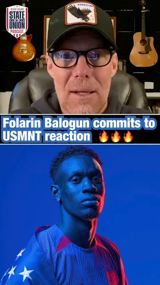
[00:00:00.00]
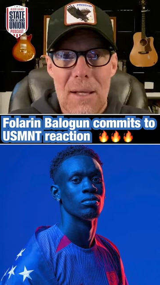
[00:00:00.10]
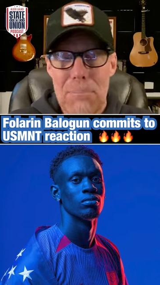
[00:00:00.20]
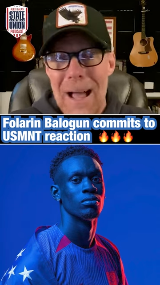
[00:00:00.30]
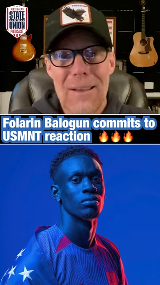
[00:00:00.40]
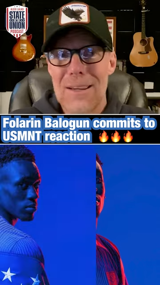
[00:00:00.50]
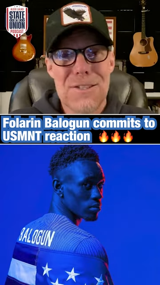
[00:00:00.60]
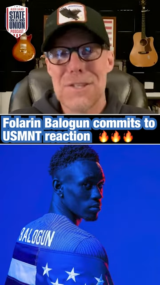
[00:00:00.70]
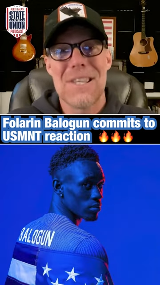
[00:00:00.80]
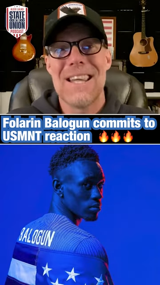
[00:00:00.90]
Speaker 1: And Balogun
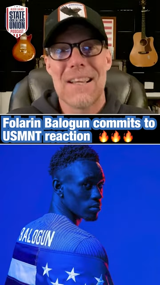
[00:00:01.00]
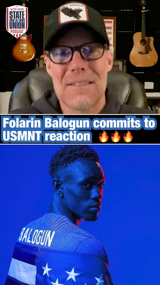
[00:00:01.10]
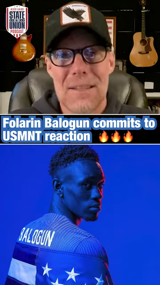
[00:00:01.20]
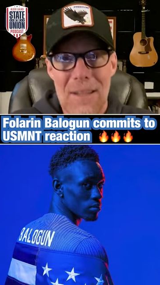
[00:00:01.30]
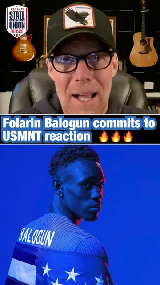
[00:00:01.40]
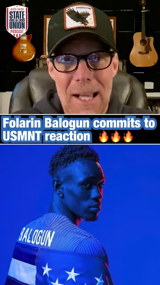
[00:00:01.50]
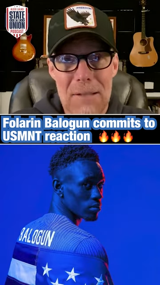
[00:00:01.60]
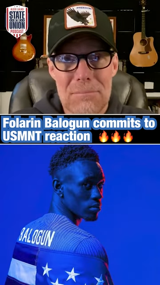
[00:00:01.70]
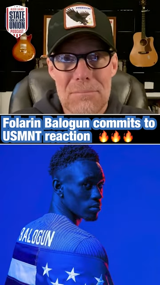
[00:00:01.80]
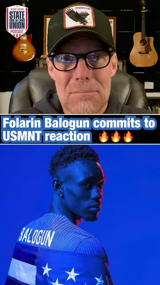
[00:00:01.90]
is just the next in line.
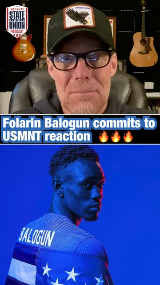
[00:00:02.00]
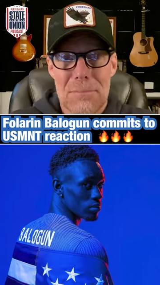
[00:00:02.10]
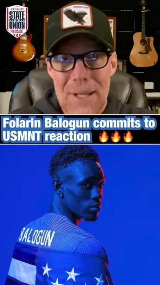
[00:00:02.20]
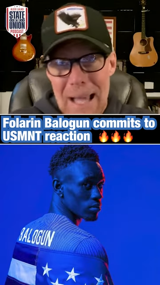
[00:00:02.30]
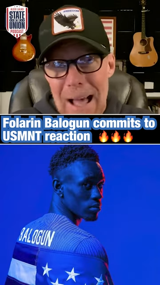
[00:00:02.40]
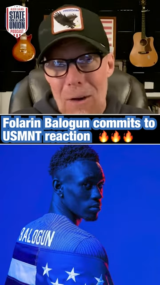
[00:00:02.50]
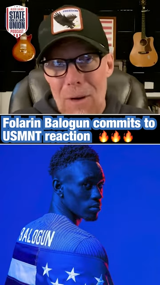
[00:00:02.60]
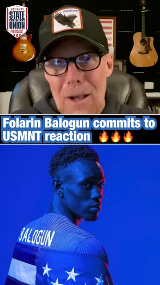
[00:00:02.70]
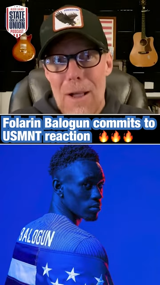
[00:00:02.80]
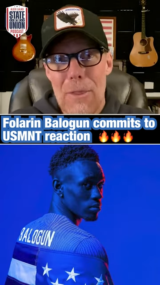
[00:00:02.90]
But
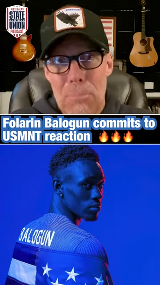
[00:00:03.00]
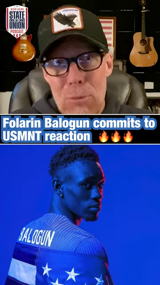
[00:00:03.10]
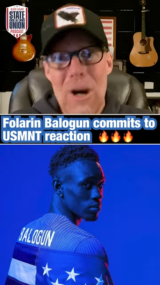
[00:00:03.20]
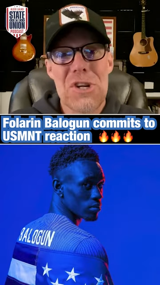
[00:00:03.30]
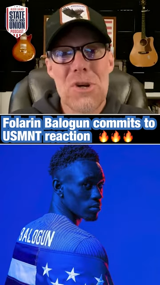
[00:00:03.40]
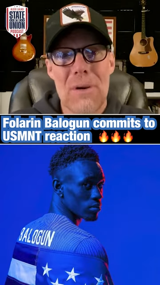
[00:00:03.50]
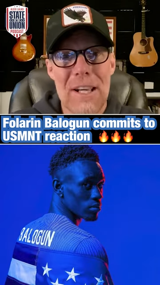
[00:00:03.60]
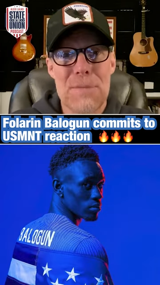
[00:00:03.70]
now, the pressure of